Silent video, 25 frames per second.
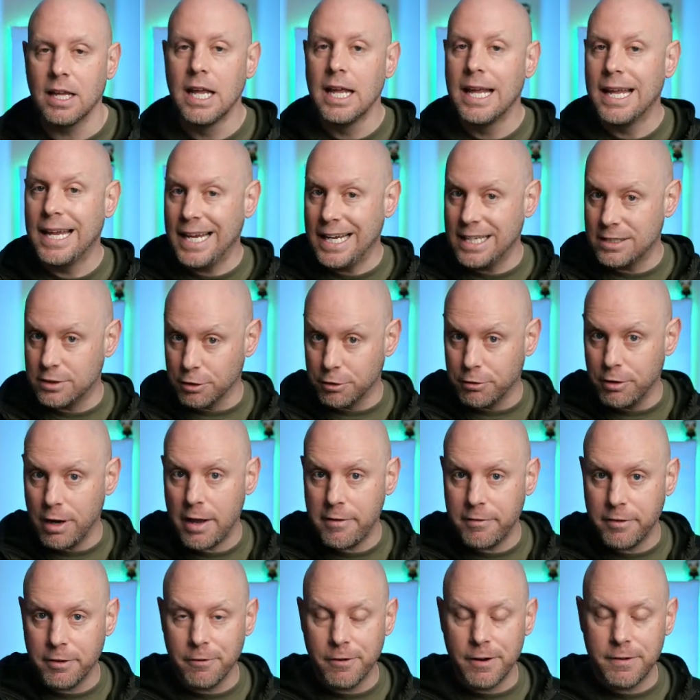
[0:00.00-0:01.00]
it's a gravity
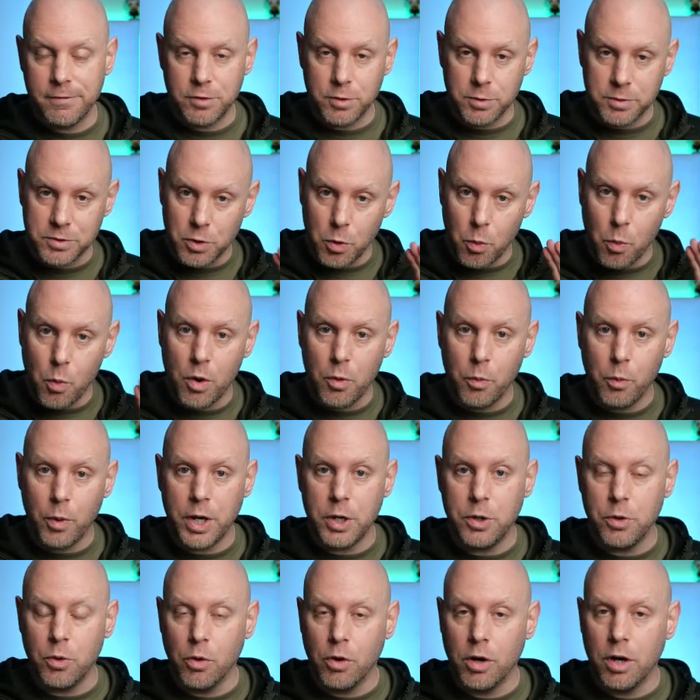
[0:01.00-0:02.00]
rift, so it's a one-way
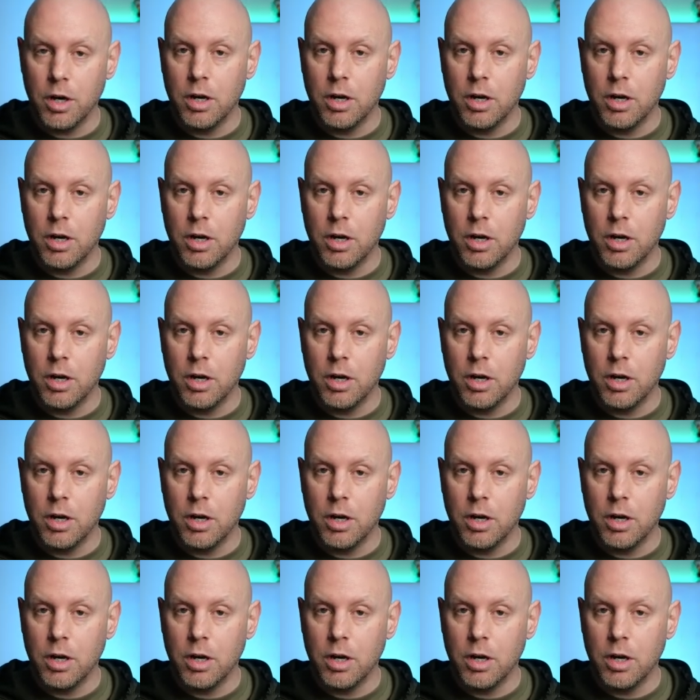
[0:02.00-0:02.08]
door.